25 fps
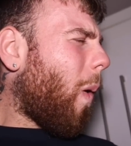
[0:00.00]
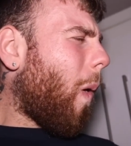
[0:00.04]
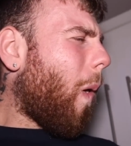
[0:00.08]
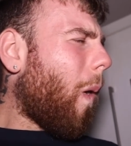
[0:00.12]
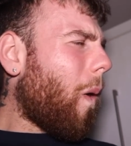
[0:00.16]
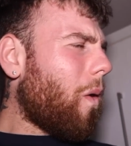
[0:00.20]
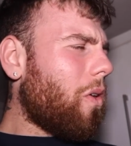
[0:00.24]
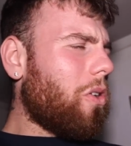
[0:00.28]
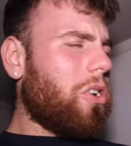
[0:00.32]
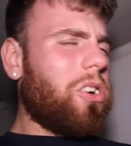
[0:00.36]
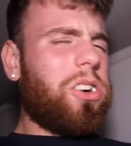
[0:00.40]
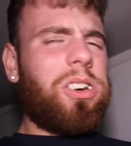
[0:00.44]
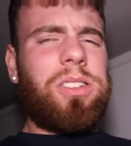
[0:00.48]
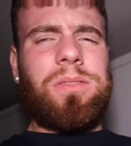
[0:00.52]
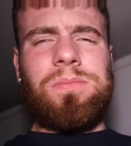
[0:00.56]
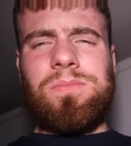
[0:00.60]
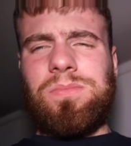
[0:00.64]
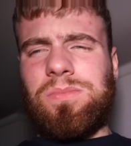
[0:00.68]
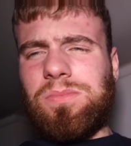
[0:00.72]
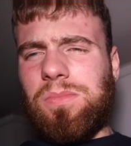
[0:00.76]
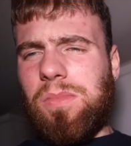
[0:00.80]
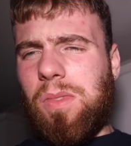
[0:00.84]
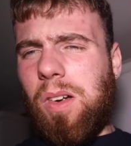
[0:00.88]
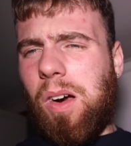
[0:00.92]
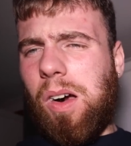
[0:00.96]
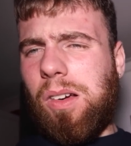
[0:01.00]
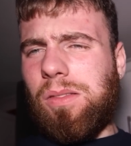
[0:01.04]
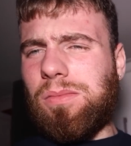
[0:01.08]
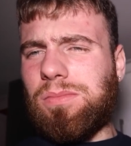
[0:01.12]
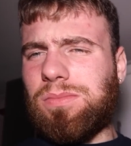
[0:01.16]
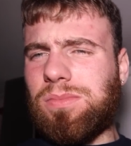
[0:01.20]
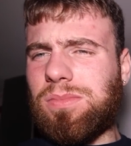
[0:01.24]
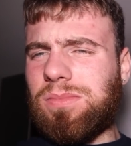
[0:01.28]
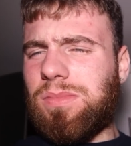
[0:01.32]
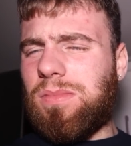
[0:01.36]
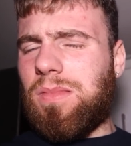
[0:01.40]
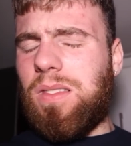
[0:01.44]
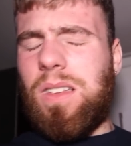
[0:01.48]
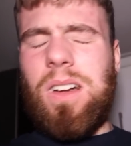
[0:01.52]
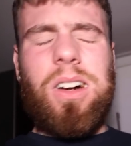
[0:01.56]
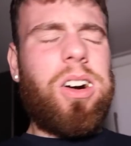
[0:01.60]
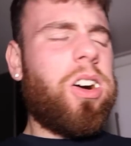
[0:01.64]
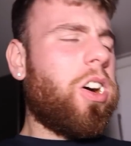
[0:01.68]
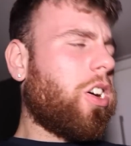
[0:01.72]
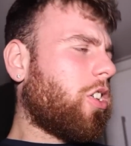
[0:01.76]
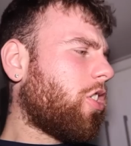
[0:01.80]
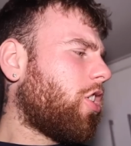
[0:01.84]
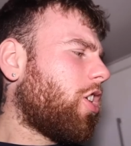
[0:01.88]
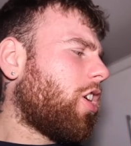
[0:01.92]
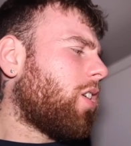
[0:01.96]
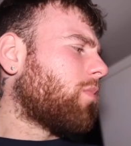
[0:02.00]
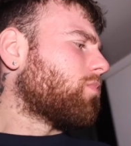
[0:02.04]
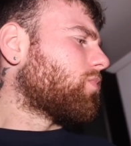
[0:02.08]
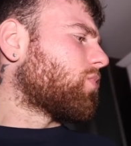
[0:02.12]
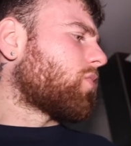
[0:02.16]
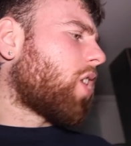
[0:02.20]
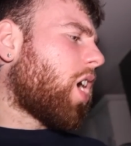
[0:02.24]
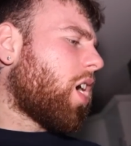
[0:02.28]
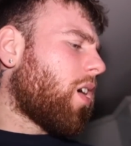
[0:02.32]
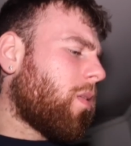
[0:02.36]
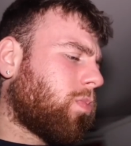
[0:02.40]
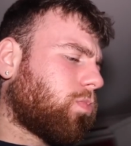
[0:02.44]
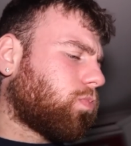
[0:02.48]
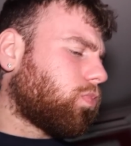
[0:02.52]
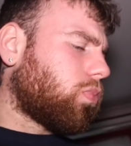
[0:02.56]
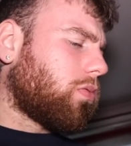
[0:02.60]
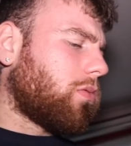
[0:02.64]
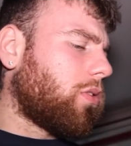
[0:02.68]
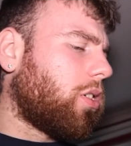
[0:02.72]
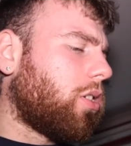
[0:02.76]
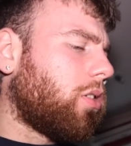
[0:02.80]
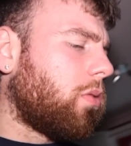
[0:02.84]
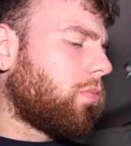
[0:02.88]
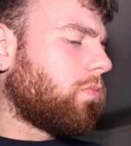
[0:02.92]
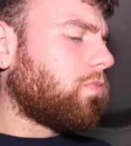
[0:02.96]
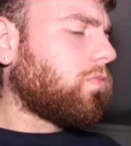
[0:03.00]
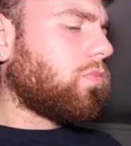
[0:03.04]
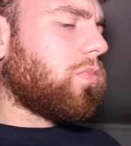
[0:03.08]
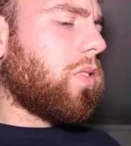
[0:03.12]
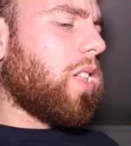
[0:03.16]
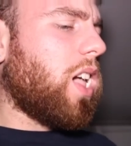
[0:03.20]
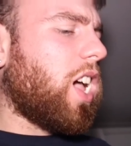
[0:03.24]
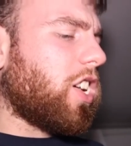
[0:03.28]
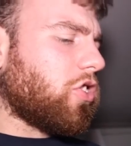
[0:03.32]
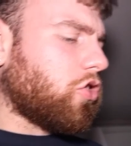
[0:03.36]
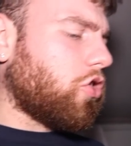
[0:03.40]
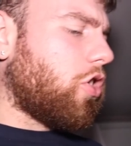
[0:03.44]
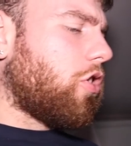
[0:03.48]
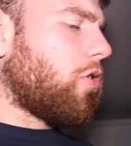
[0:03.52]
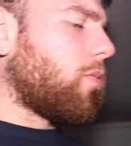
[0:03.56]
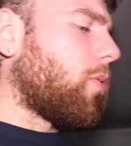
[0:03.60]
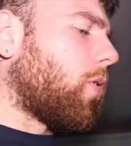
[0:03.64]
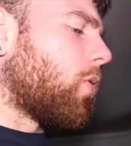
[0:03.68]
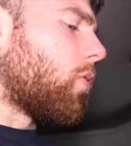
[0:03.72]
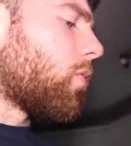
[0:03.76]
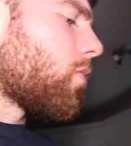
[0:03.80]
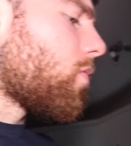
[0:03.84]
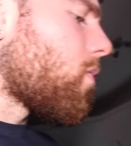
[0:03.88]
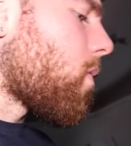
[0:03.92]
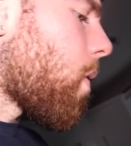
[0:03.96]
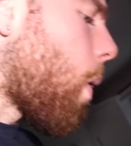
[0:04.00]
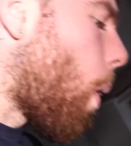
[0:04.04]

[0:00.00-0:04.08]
Oh. Oh, I can't. No. Whoa. That's horrible.